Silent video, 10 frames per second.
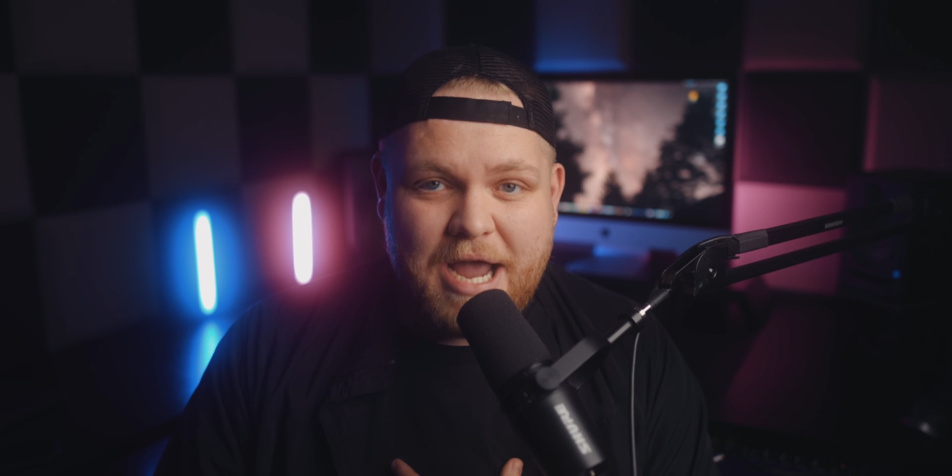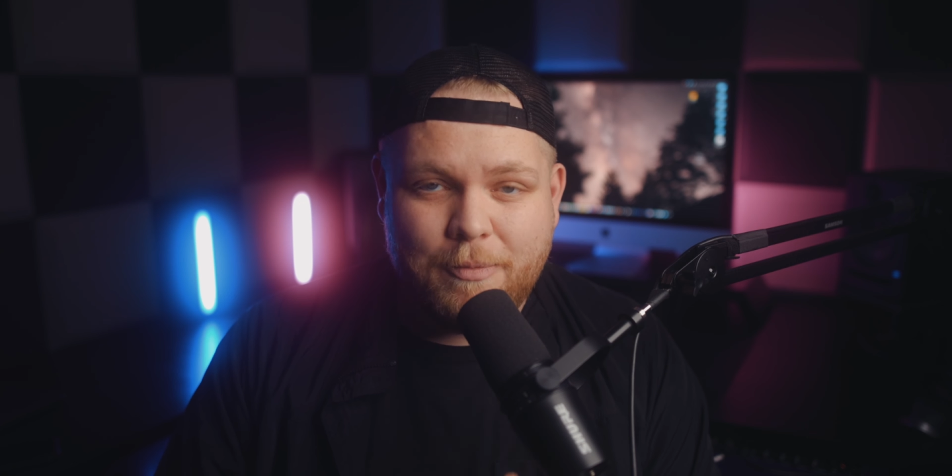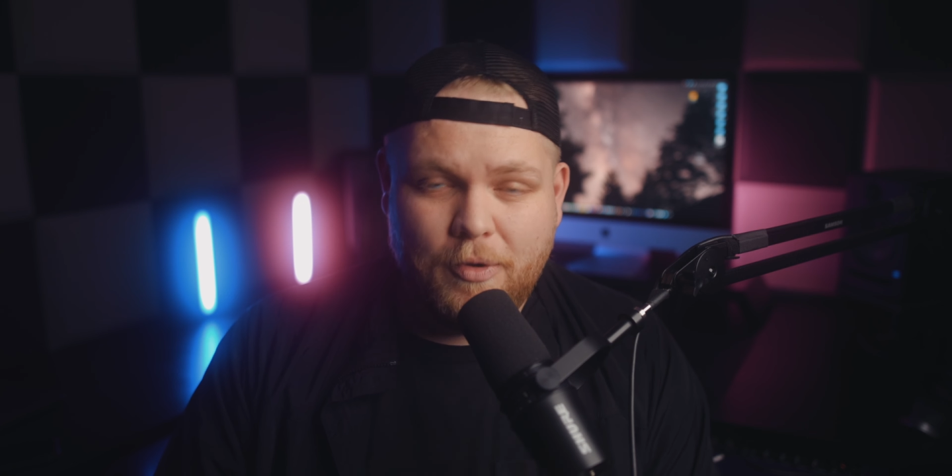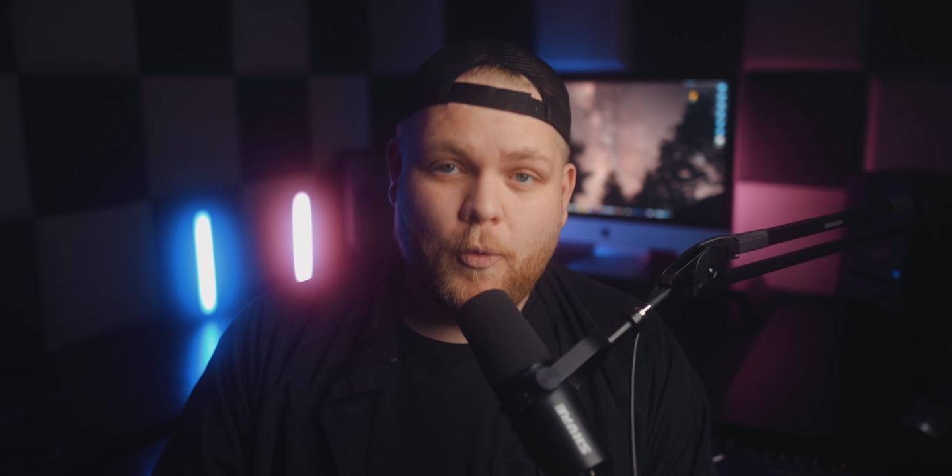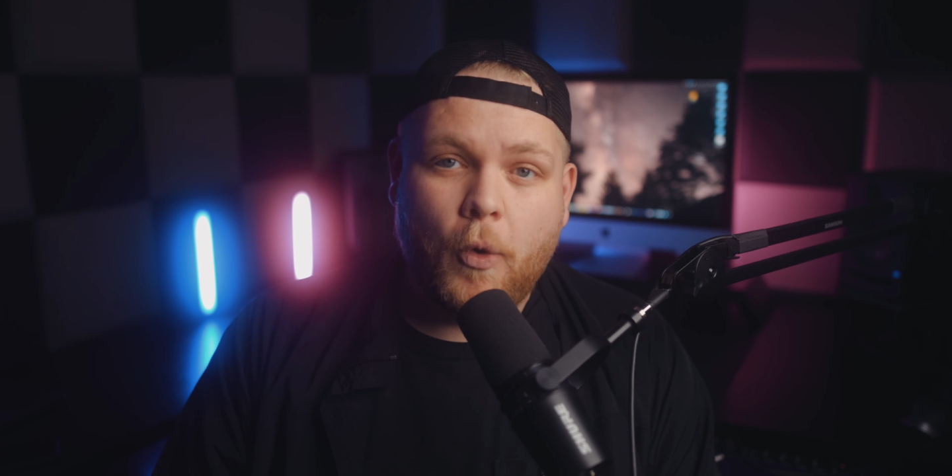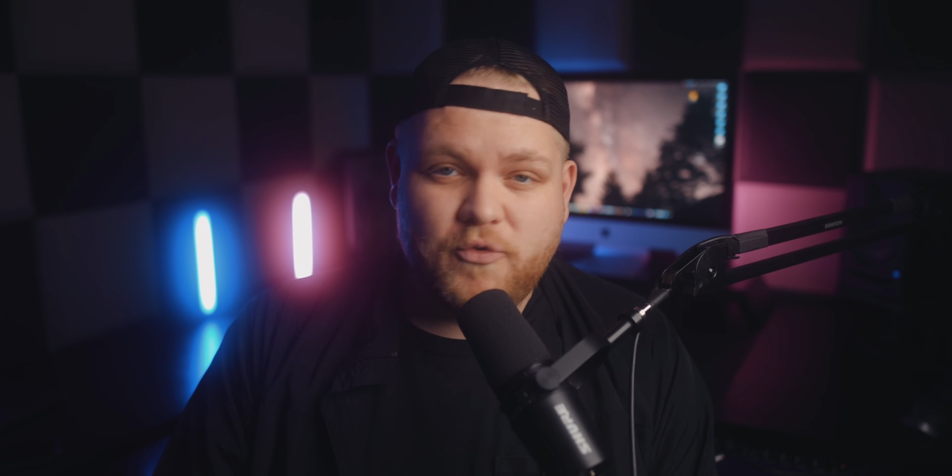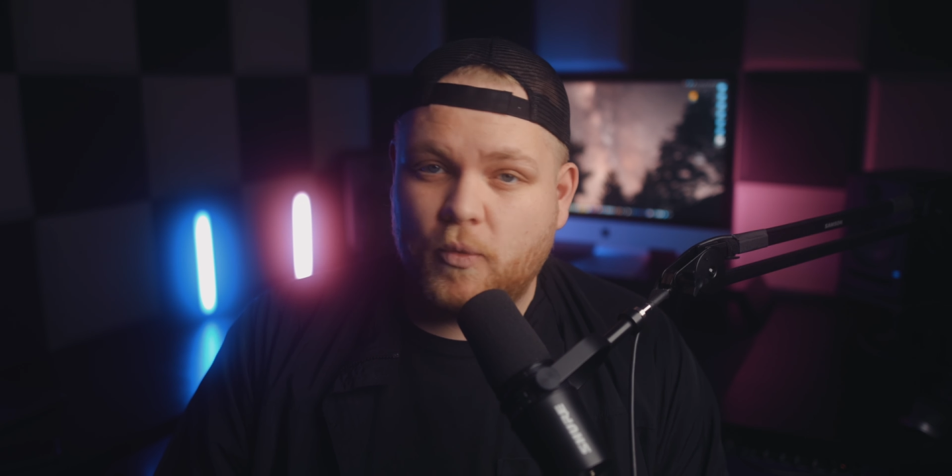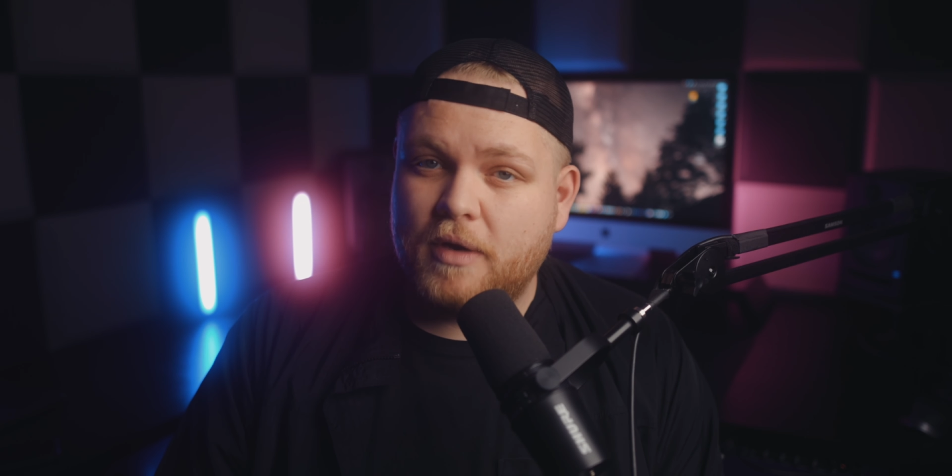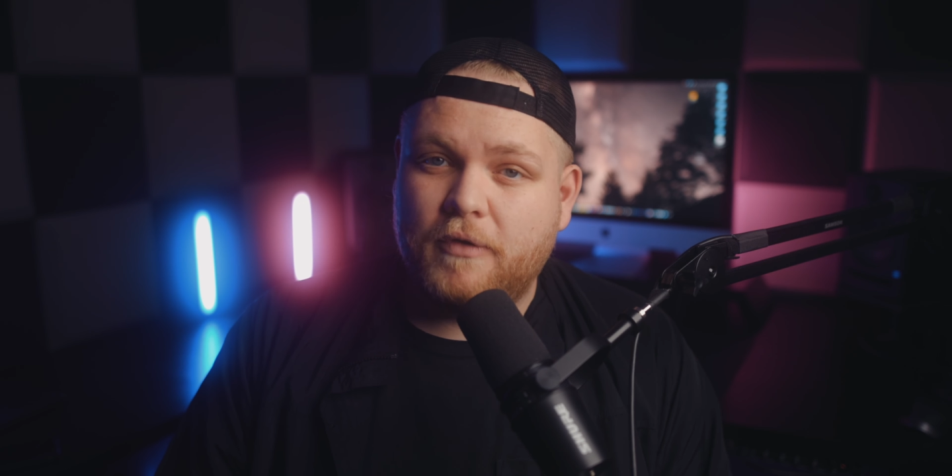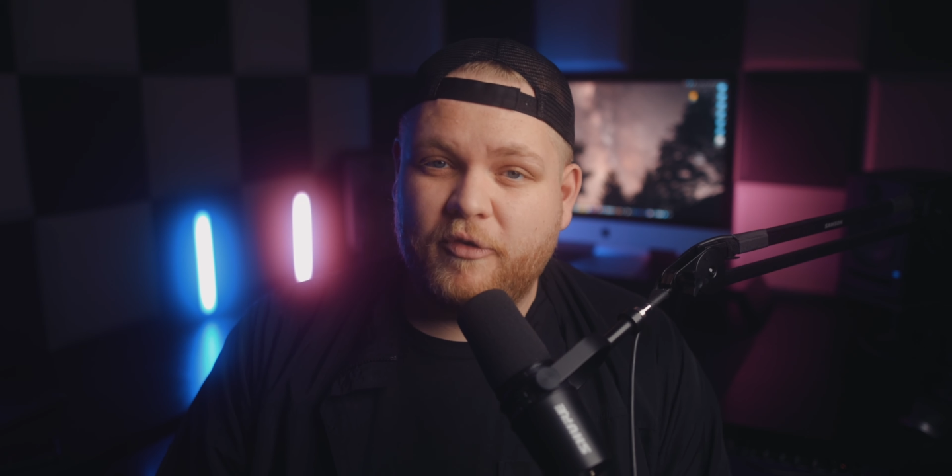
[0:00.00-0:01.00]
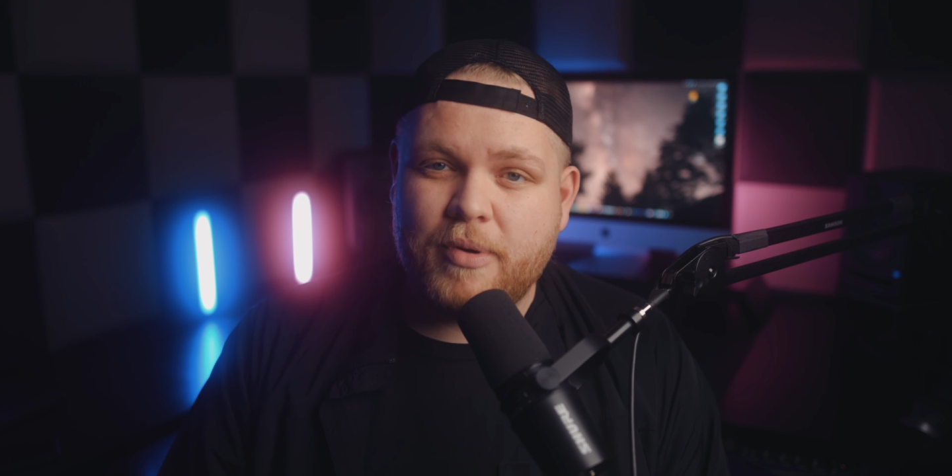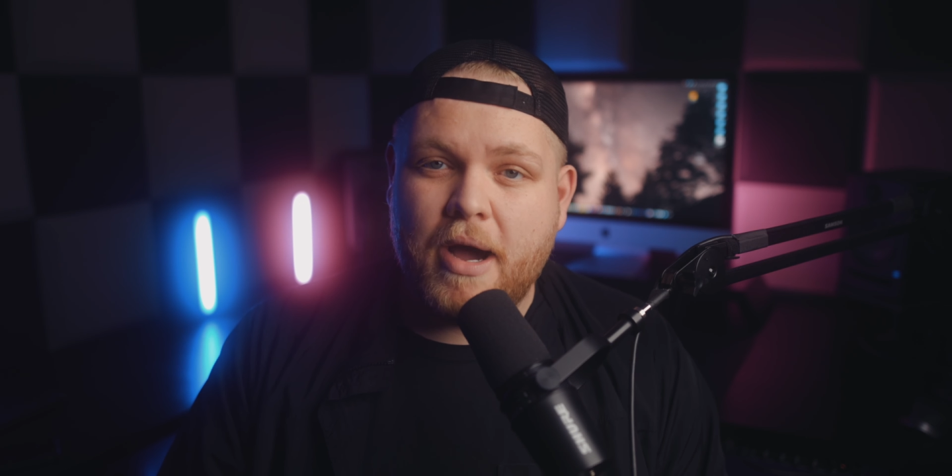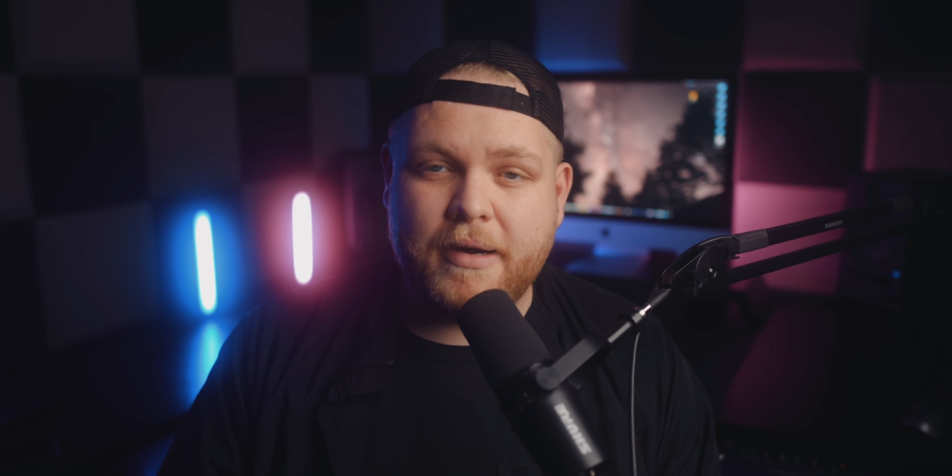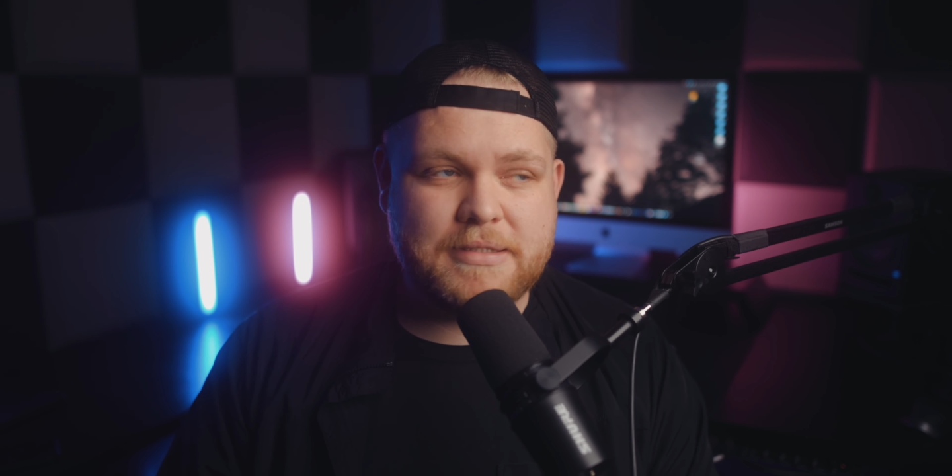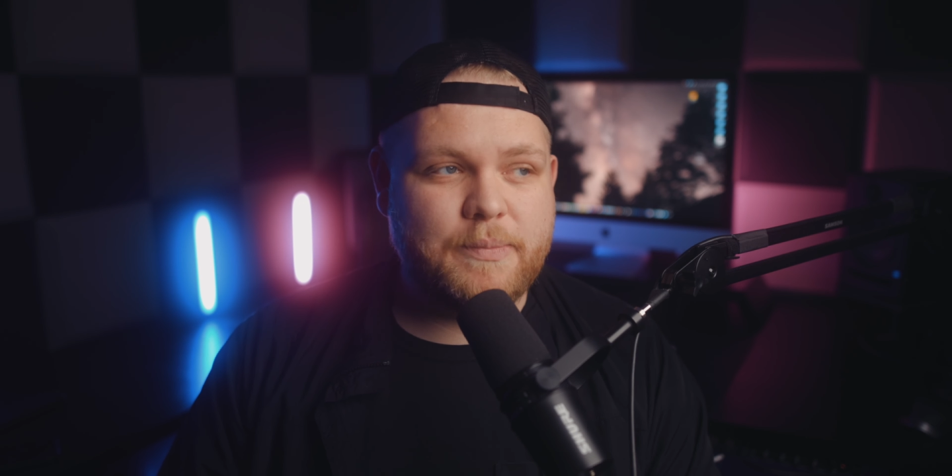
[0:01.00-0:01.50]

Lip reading: MacBook was one of those products.